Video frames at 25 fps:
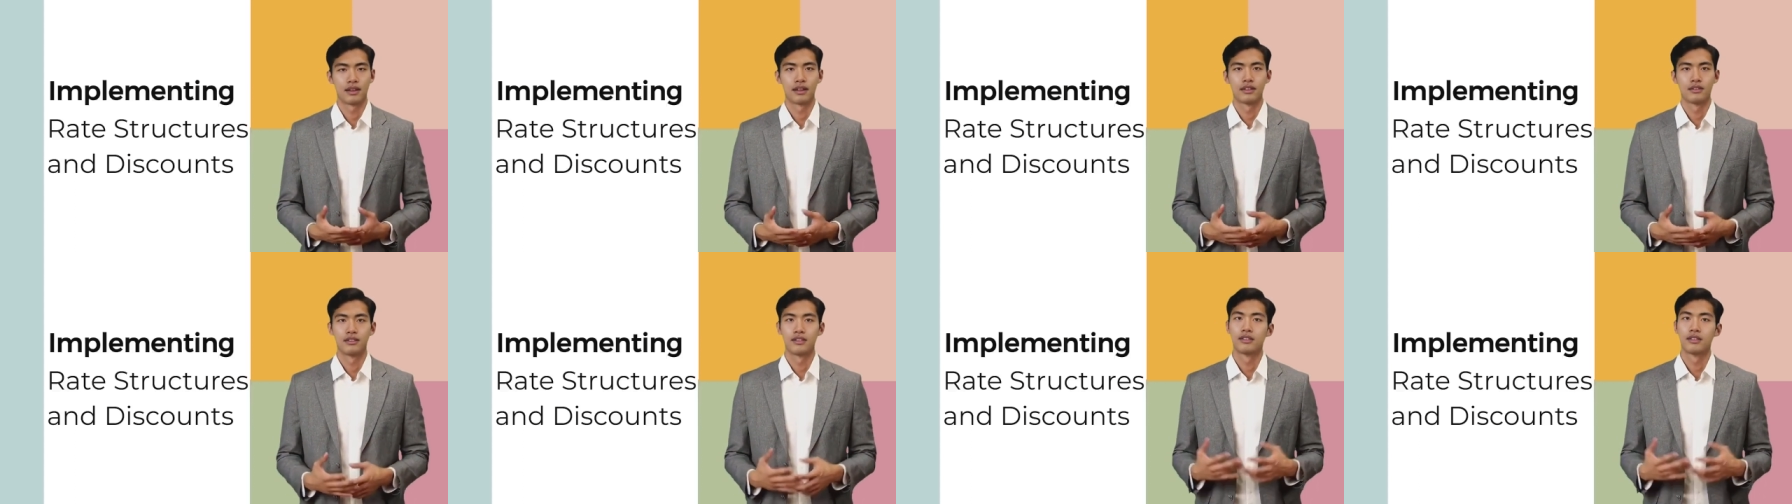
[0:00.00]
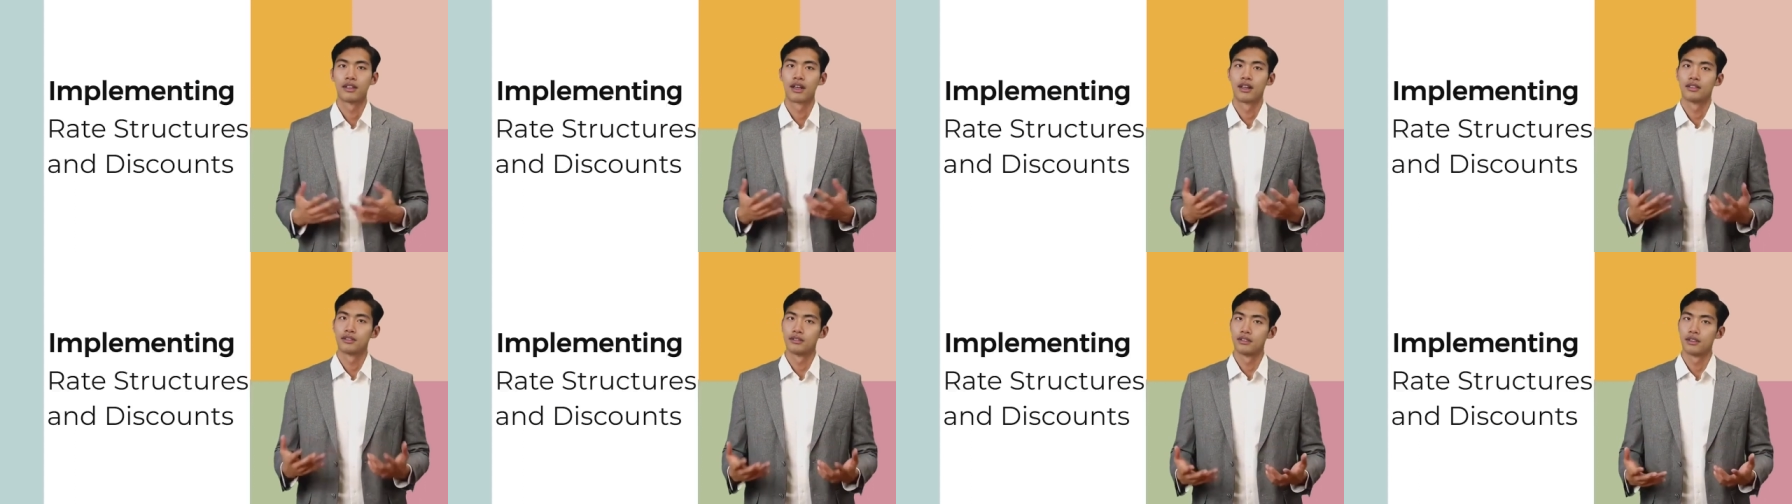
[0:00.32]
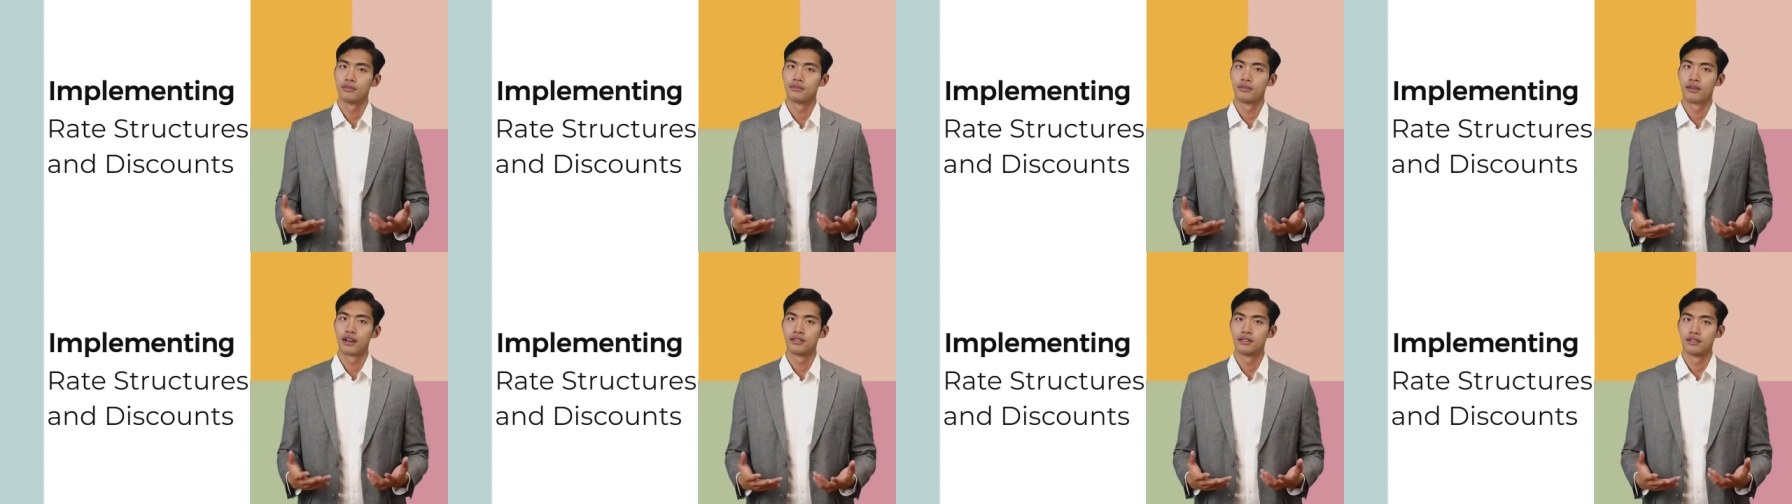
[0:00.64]
In today's
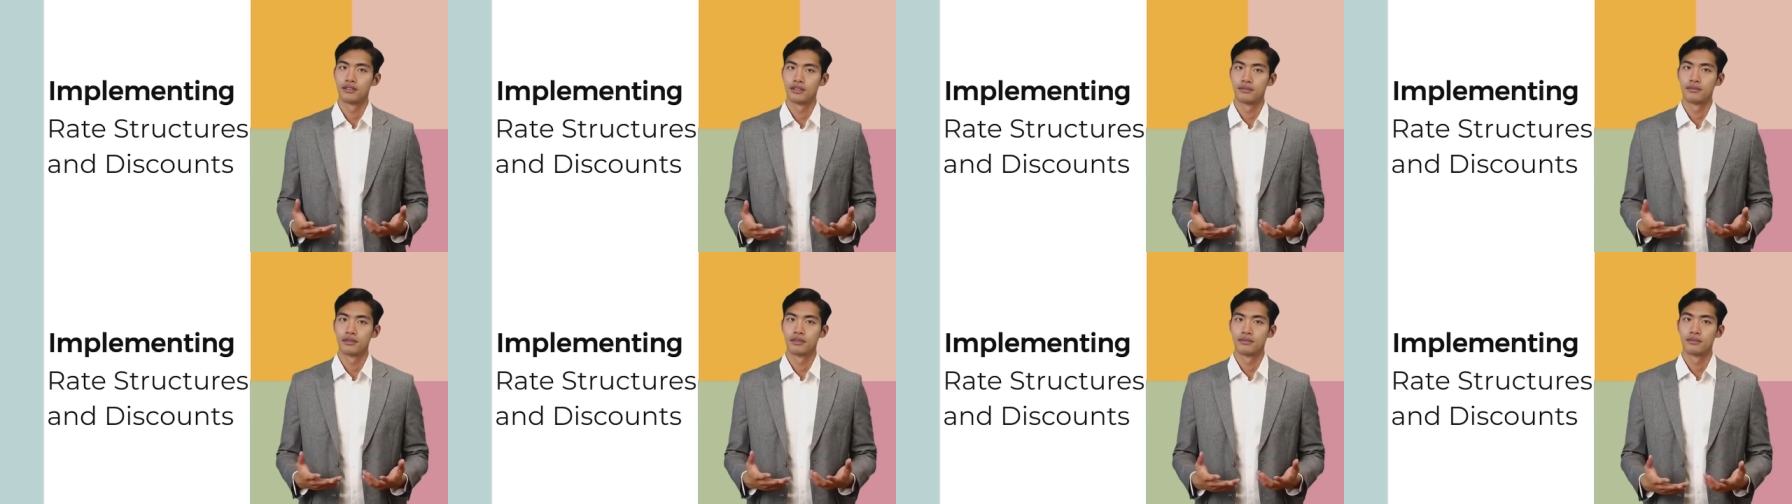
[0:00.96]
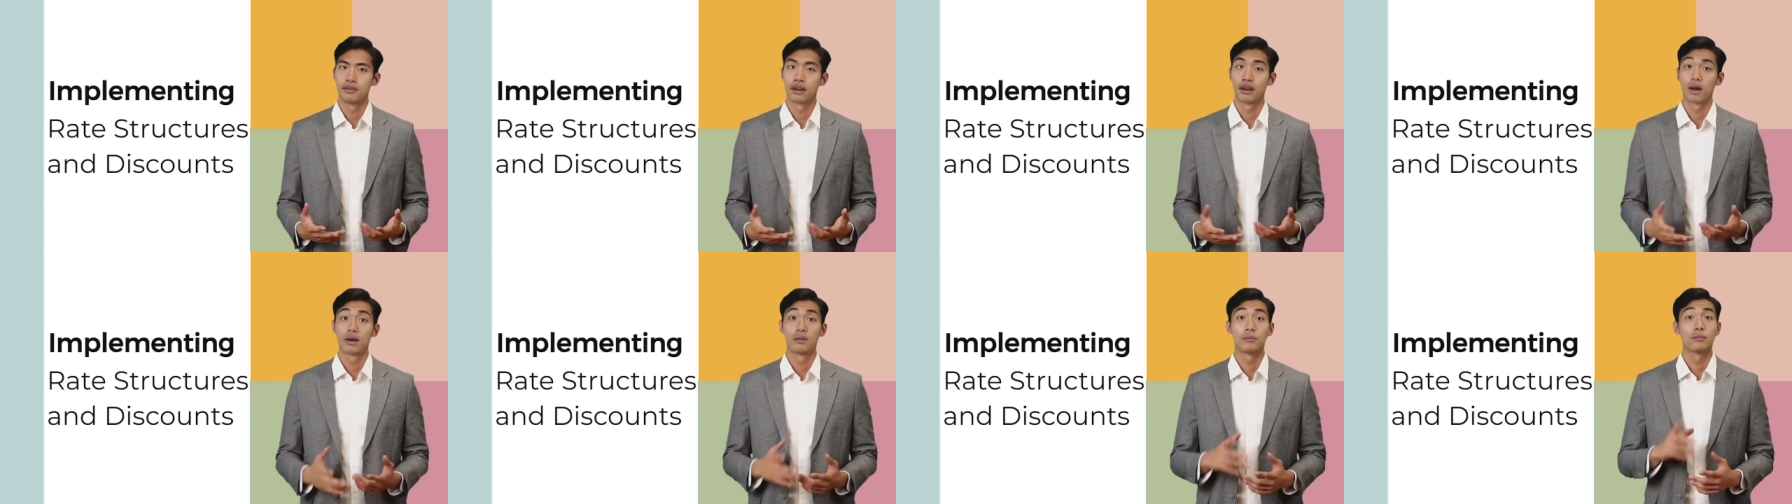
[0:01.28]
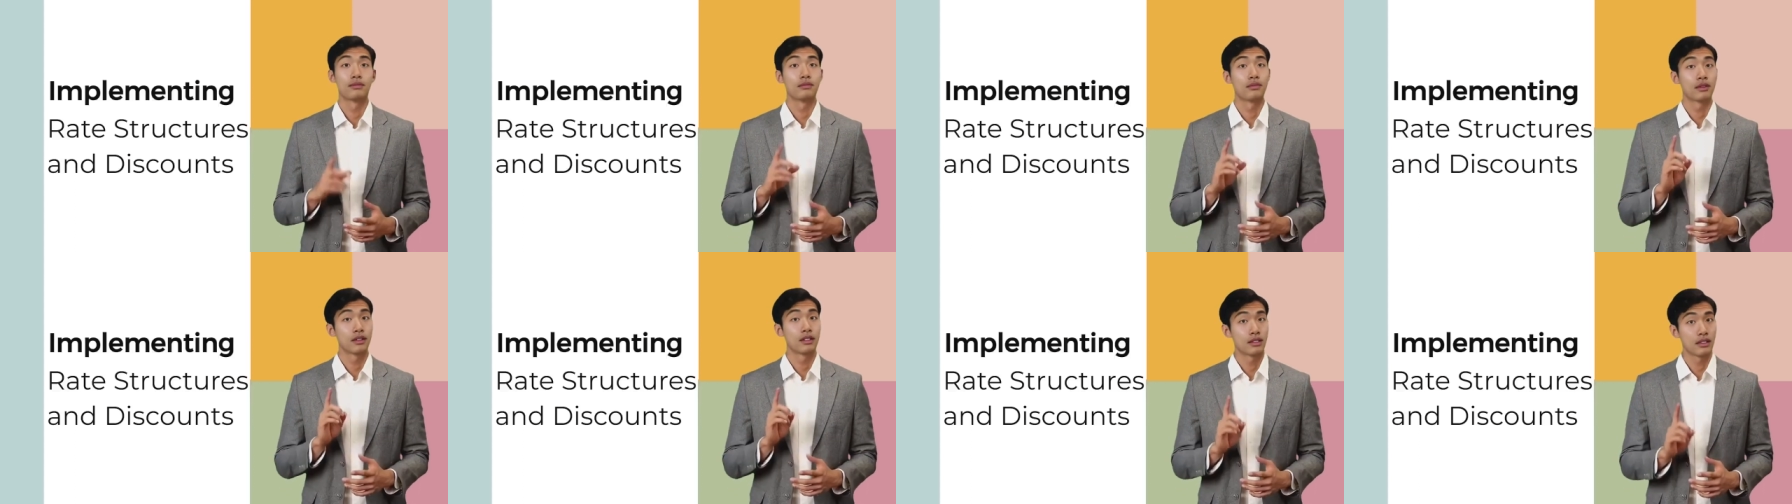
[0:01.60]
competitive
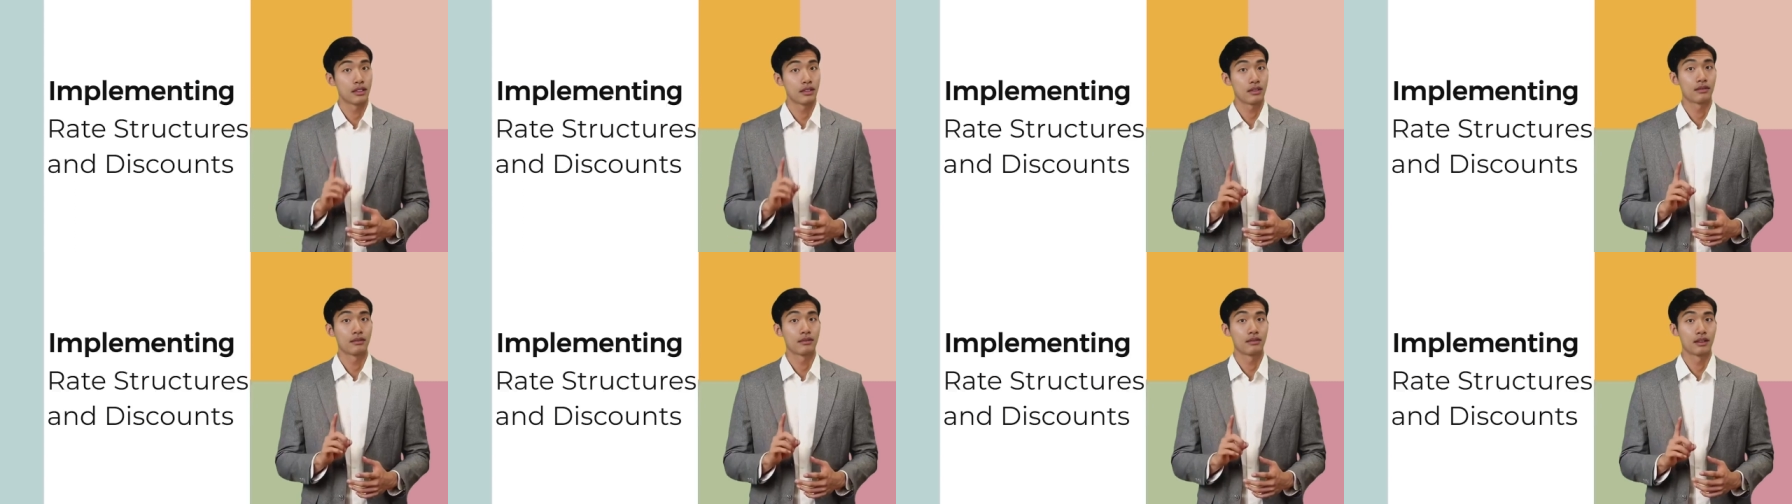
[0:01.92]
environment,